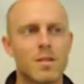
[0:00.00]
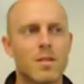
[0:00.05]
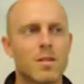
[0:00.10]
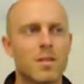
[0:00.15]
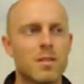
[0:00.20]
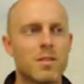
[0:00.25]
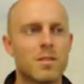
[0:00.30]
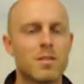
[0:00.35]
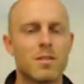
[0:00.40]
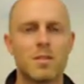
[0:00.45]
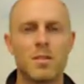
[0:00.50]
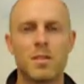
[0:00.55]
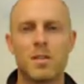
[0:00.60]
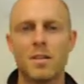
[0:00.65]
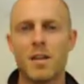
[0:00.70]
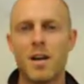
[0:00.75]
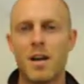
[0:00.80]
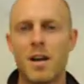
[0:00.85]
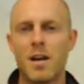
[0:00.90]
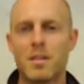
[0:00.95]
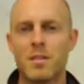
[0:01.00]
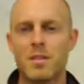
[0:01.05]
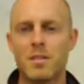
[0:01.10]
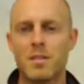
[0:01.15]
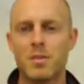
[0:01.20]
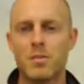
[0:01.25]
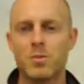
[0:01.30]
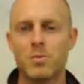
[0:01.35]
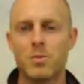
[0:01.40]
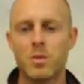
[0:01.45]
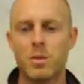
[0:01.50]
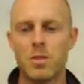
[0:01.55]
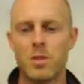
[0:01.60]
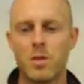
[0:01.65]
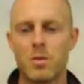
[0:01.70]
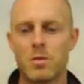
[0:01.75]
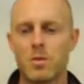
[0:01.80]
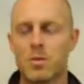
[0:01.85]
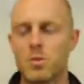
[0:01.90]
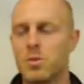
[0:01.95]
this is going to last, if we
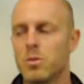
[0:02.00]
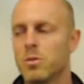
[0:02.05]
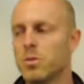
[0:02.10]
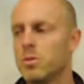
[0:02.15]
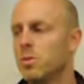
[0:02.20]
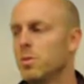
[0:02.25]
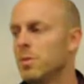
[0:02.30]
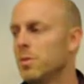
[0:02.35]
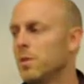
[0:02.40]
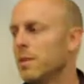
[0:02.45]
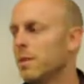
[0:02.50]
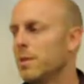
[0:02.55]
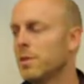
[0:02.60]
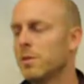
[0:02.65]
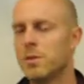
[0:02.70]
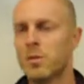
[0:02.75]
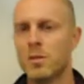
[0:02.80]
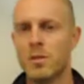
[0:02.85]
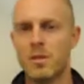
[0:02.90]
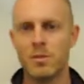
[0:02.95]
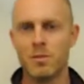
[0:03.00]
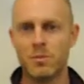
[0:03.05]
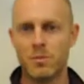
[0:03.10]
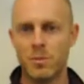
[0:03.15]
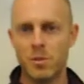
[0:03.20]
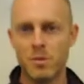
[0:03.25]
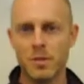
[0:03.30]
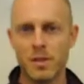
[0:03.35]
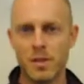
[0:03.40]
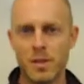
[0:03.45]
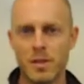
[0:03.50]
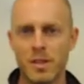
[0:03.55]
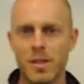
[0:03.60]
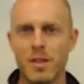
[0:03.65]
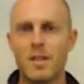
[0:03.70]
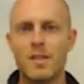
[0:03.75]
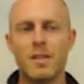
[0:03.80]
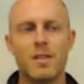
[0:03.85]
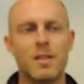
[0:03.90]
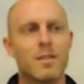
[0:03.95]
go to e-learning fully.
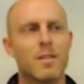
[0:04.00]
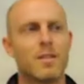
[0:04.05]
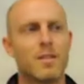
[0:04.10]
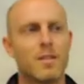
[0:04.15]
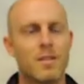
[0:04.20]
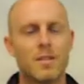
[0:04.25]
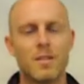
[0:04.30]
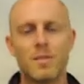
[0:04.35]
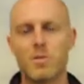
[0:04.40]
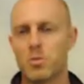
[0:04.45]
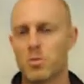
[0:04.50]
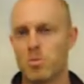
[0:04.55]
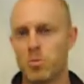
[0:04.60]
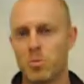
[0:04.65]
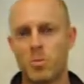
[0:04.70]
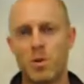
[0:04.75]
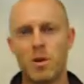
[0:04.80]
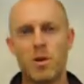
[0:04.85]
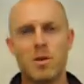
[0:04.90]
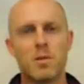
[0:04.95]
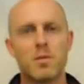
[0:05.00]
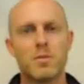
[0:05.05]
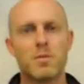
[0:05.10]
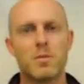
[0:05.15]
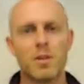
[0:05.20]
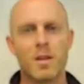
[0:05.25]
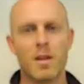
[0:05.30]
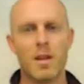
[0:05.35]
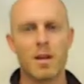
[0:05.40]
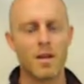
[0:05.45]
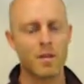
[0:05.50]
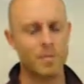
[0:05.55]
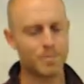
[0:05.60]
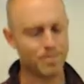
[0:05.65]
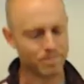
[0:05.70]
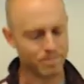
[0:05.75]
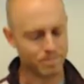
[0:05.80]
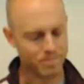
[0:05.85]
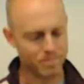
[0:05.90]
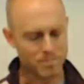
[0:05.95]
This will prepare us for that.
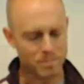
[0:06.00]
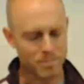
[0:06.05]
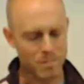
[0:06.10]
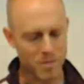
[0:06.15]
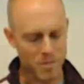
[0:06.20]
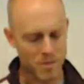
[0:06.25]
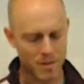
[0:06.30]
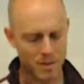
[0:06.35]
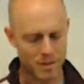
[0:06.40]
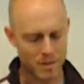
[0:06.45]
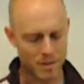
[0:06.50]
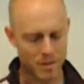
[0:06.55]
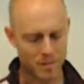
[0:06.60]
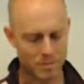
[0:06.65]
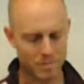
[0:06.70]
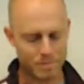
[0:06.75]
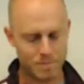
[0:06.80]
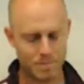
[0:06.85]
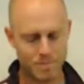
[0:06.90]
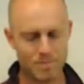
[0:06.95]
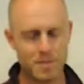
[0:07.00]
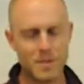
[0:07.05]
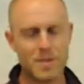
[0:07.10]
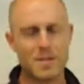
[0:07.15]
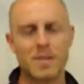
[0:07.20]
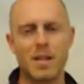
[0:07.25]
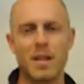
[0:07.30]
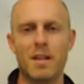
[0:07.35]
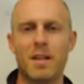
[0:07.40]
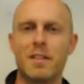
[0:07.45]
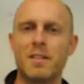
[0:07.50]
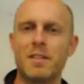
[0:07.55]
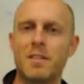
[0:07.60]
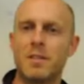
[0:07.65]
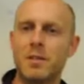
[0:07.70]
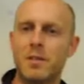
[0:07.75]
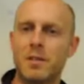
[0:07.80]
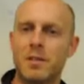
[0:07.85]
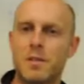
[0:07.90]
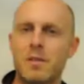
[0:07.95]
It's not
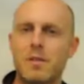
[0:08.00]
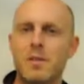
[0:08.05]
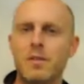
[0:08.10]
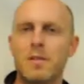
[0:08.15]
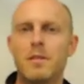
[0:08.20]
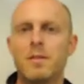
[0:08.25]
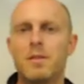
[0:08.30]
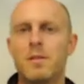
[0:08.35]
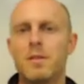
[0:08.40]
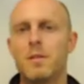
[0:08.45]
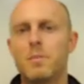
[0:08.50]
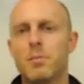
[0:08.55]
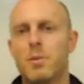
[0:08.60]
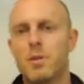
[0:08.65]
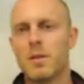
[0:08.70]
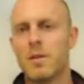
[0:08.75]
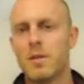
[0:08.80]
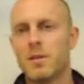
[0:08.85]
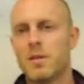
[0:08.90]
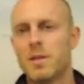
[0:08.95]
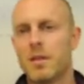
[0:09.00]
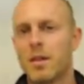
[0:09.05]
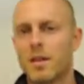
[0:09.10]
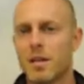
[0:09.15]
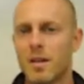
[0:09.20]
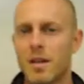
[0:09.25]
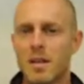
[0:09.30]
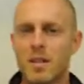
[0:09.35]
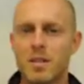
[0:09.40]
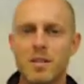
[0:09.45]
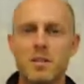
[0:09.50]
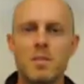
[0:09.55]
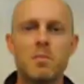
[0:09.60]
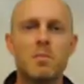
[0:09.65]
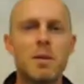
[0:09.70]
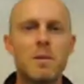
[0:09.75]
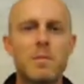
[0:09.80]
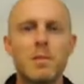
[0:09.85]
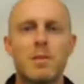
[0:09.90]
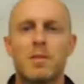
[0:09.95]
ideal, but actually
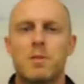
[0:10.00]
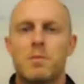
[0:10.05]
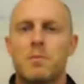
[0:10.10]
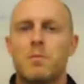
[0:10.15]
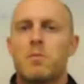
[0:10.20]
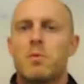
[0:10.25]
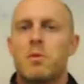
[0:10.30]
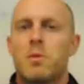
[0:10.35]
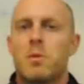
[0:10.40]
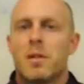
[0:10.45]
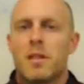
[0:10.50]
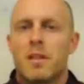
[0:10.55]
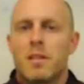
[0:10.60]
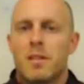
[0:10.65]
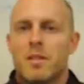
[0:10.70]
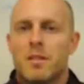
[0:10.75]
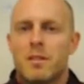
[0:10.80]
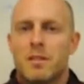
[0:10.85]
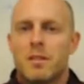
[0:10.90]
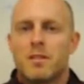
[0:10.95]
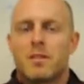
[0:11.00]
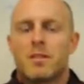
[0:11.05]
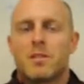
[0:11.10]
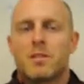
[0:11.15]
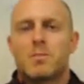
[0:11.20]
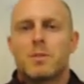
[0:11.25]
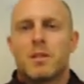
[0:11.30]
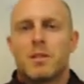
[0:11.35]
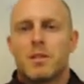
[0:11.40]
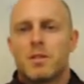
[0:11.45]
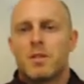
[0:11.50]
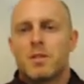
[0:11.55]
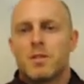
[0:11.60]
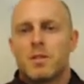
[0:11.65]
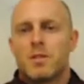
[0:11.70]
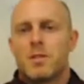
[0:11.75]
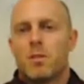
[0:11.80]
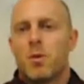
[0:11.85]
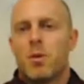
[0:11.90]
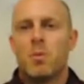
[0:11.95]
maybe some of you will like it. It's because
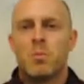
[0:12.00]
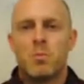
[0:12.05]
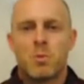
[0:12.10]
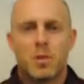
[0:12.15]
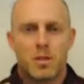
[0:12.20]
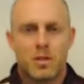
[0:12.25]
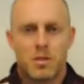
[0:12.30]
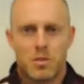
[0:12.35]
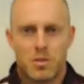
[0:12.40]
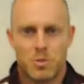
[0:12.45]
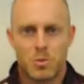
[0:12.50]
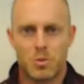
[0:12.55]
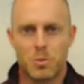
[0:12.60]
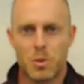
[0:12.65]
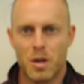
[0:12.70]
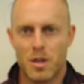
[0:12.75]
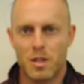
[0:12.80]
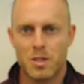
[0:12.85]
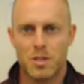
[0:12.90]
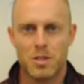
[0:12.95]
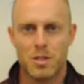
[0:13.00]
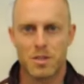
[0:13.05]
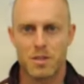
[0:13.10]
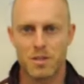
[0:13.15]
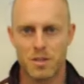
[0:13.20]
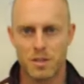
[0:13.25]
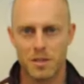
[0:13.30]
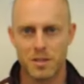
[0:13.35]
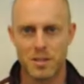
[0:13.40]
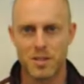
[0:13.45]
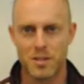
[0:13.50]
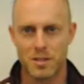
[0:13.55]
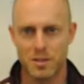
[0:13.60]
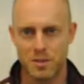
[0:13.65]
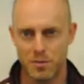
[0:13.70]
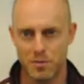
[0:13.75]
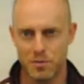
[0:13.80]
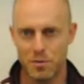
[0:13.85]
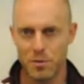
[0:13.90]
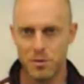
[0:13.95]
your homework is to watch the lesson
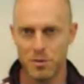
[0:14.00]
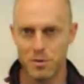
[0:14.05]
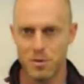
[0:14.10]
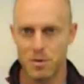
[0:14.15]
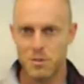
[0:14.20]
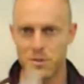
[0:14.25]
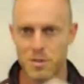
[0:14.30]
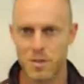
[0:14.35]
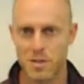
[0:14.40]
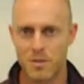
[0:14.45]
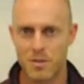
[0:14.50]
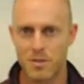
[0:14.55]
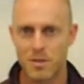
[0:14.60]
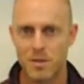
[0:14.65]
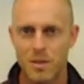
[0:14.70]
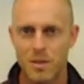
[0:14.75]
and fill the notes out.